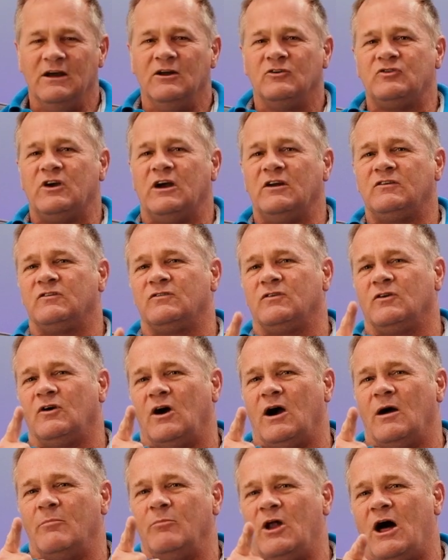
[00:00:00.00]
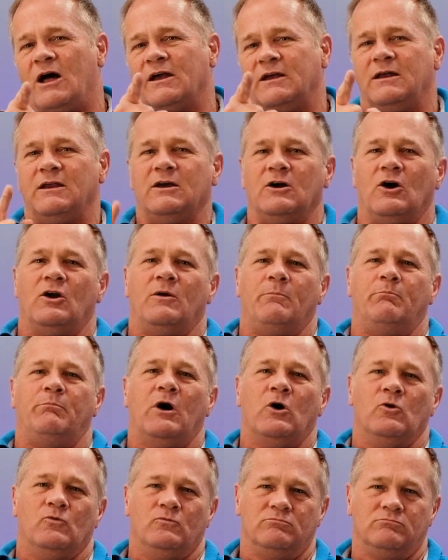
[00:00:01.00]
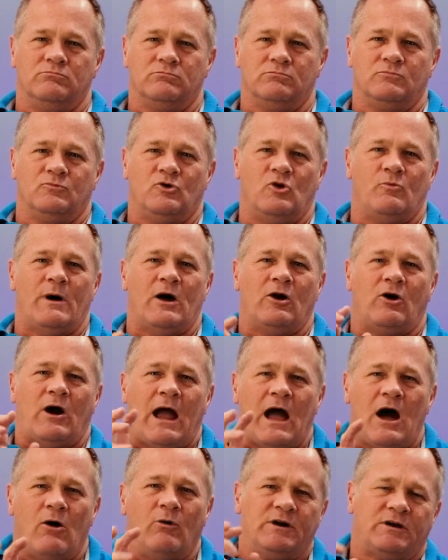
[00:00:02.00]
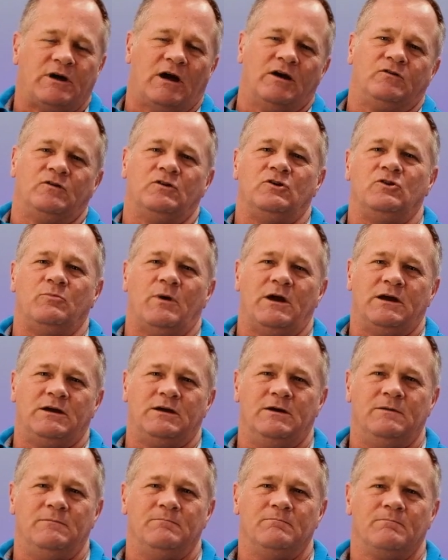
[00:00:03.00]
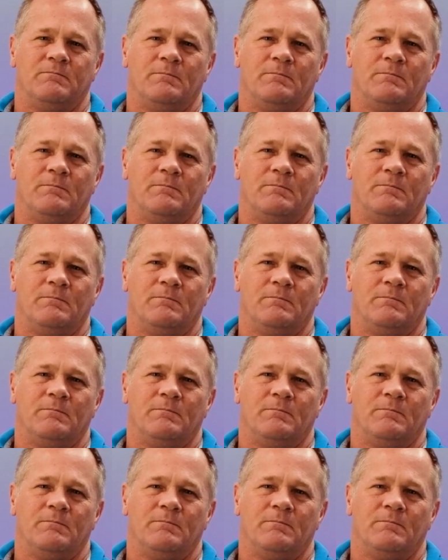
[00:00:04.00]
chances are I'm not getting on a boat, no matter how enticing you make it